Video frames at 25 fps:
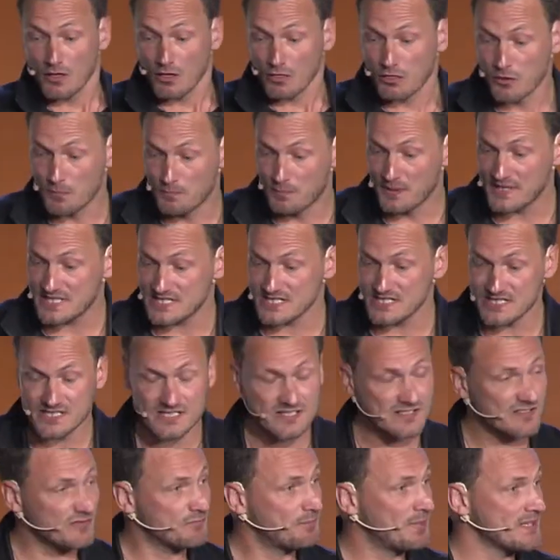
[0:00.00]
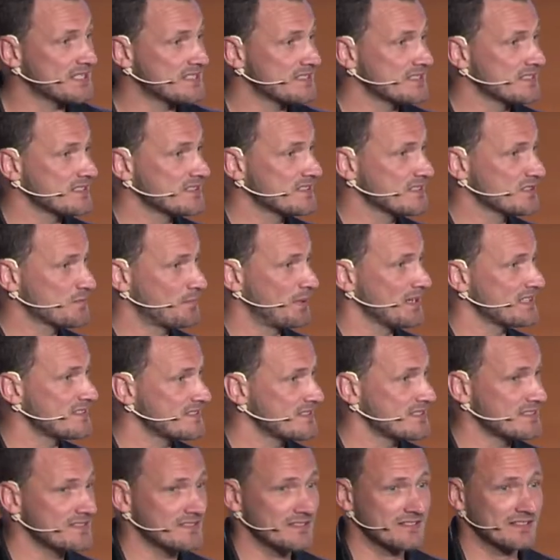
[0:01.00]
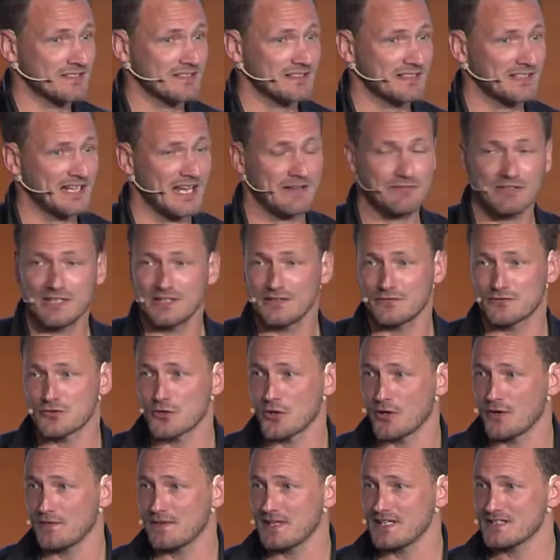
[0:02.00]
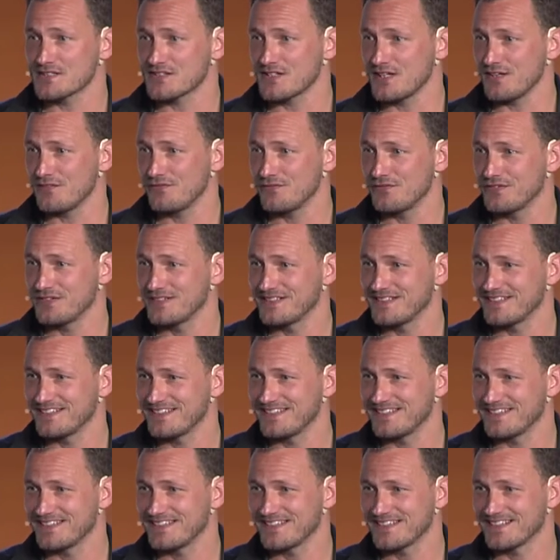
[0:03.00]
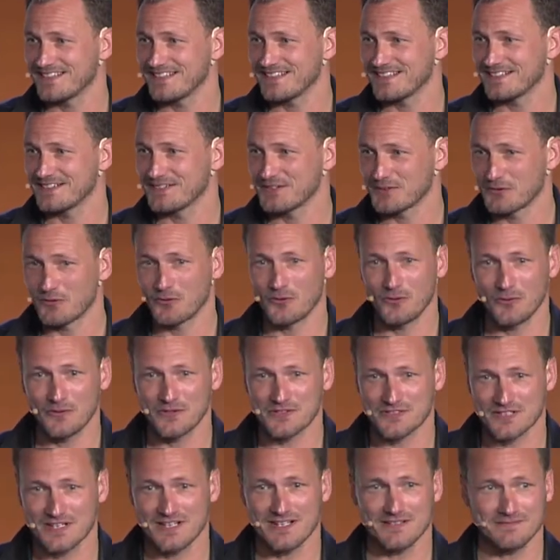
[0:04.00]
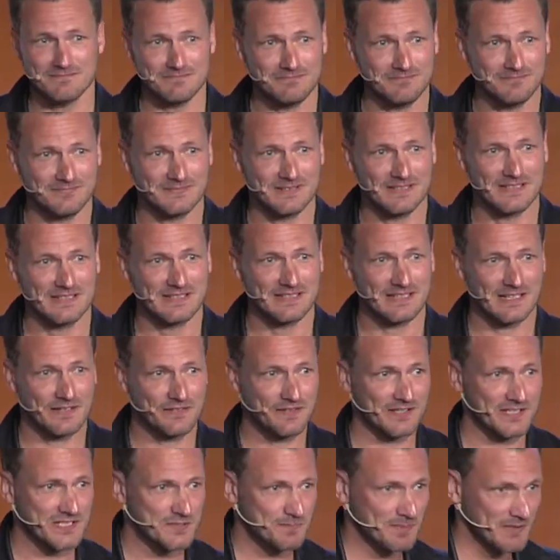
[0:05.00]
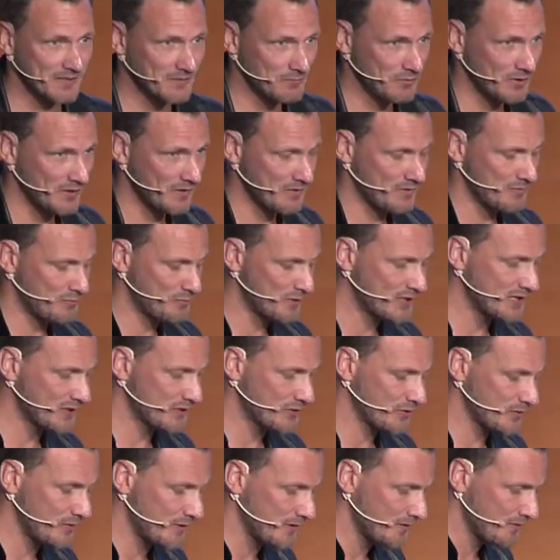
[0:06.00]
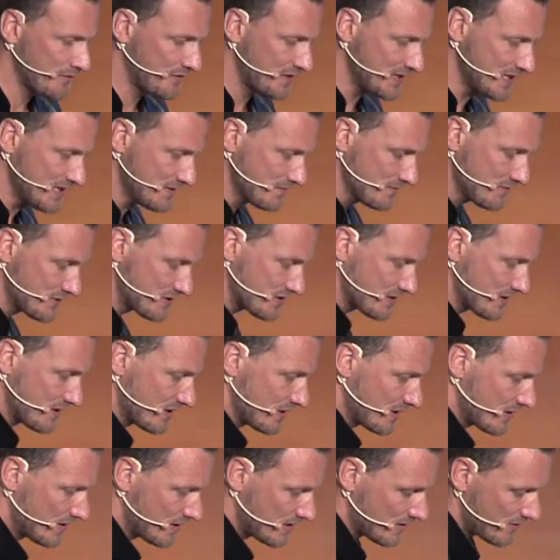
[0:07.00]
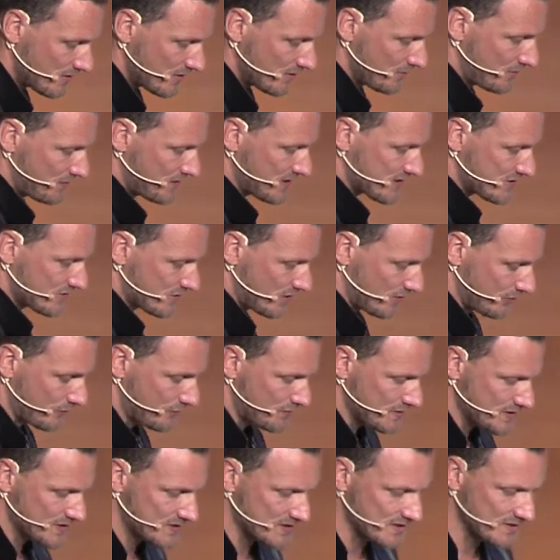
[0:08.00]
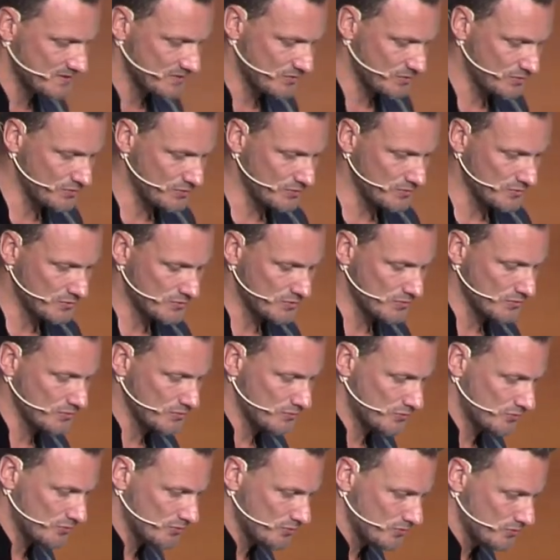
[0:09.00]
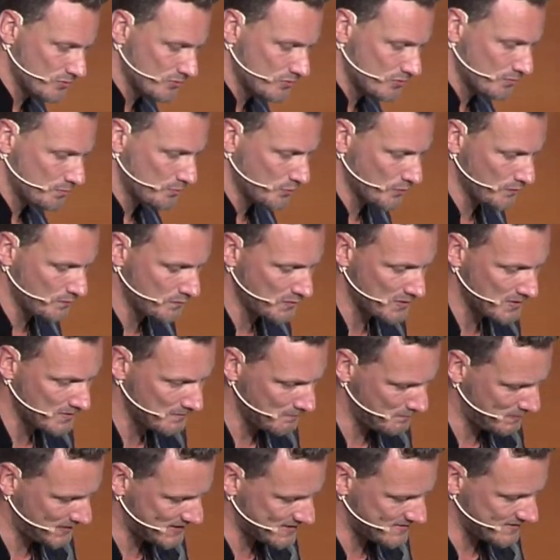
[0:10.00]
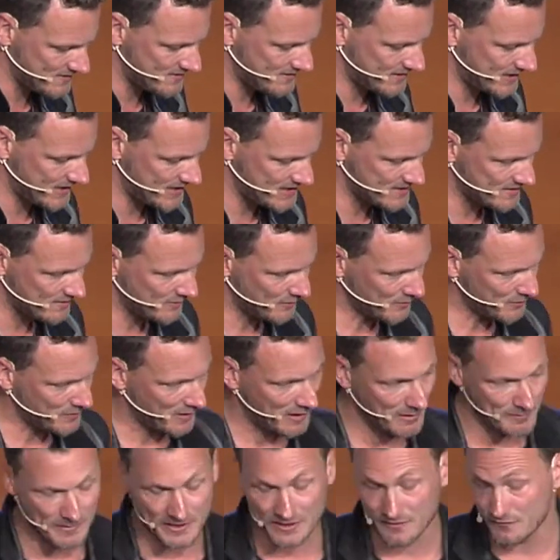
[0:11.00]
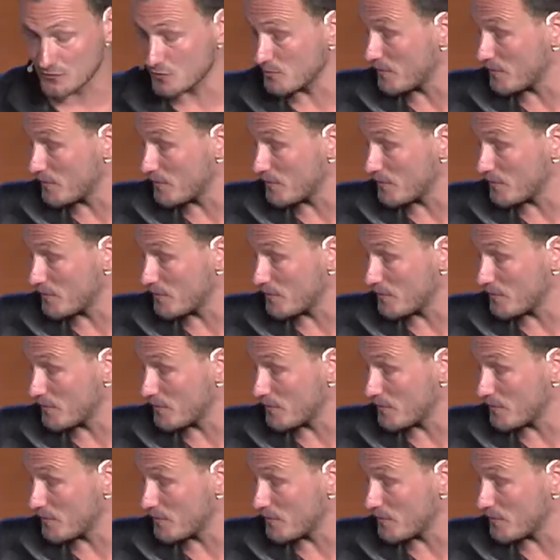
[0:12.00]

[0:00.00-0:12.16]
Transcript: The business of business is business. Have any of you heard that stuff? All the time? I think it's been one of the recurring themes of this conference is to prove the business case. I don't know how many of you